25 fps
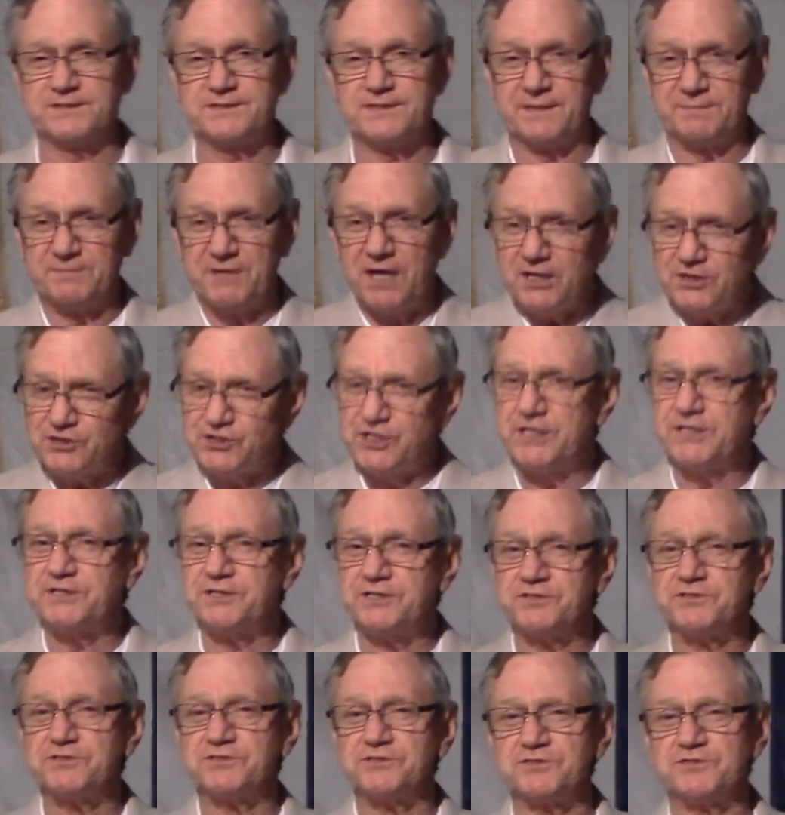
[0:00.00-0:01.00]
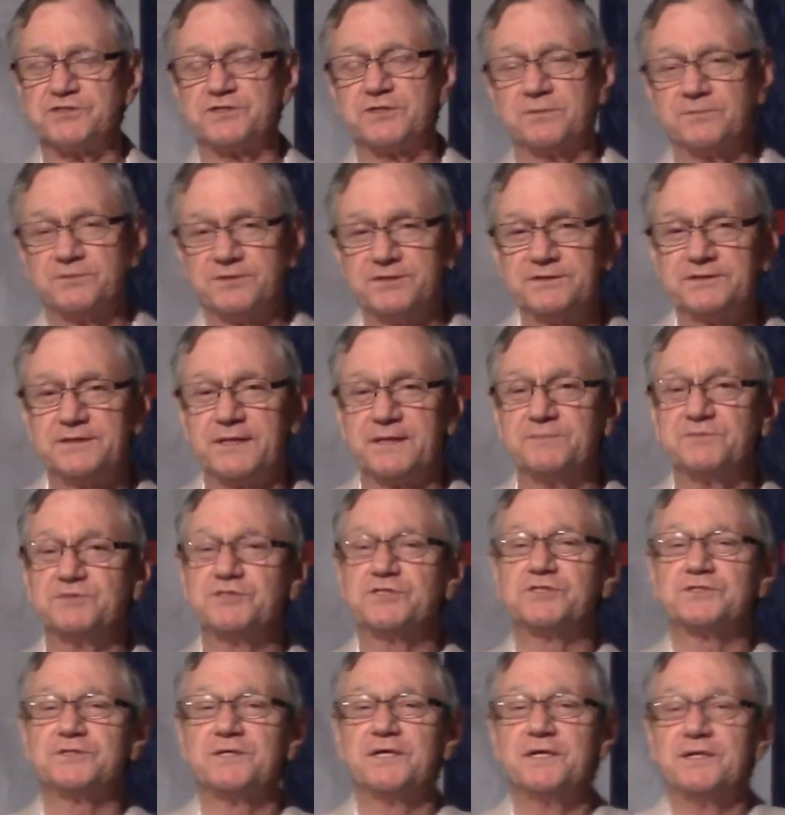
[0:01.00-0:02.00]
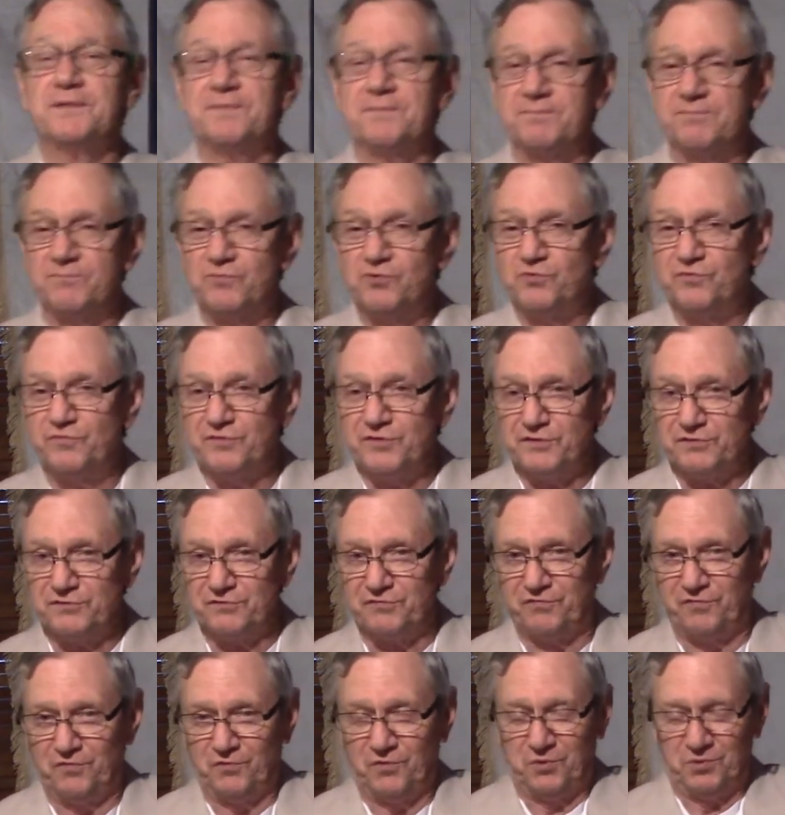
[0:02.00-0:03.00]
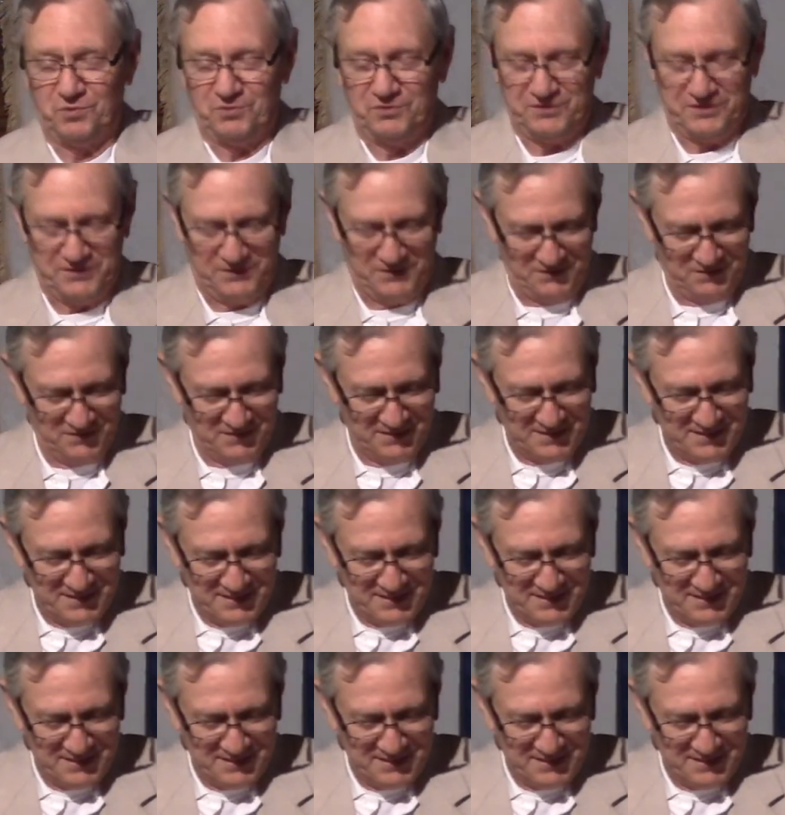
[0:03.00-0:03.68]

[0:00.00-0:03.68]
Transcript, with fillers: I'm not changing the subject, I'm just moving forward here.